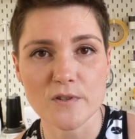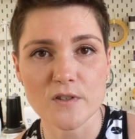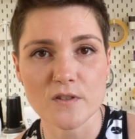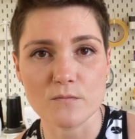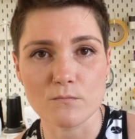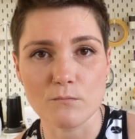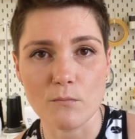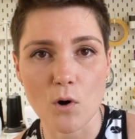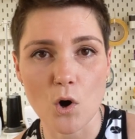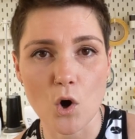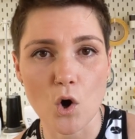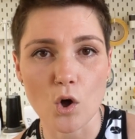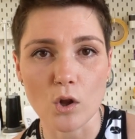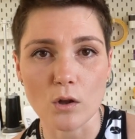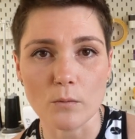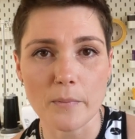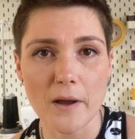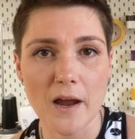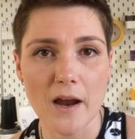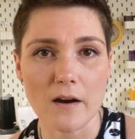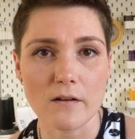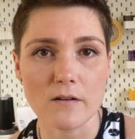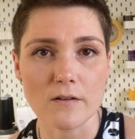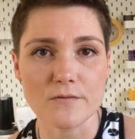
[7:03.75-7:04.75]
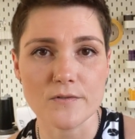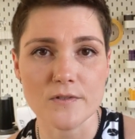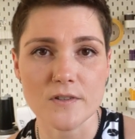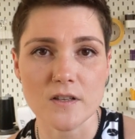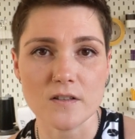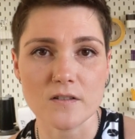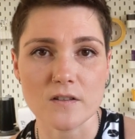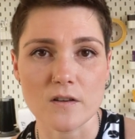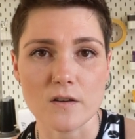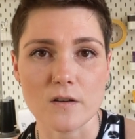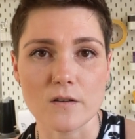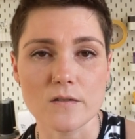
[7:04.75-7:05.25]
small pair of
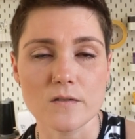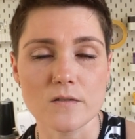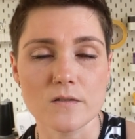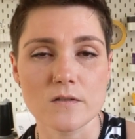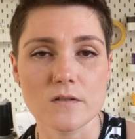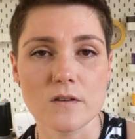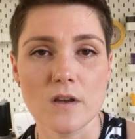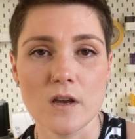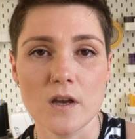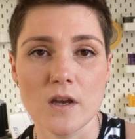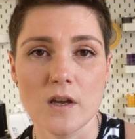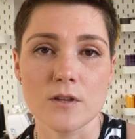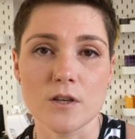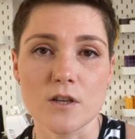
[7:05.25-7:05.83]
scissors